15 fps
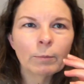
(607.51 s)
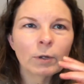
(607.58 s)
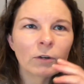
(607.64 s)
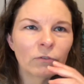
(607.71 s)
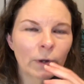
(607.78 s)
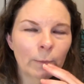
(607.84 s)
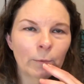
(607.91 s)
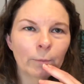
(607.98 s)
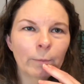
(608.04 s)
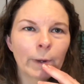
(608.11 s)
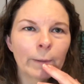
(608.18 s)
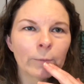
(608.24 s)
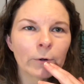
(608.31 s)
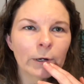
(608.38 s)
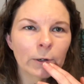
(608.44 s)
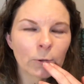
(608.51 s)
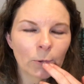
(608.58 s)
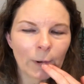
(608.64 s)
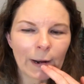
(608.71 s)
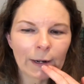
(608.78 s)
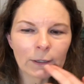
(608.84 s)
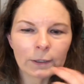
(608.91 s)
but if I'm remembering
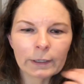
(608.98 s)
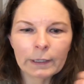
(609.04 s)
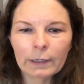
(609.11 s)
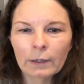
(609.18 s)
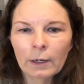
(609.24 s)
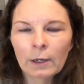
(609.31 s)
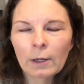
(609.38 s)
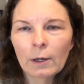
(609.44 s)
correctly,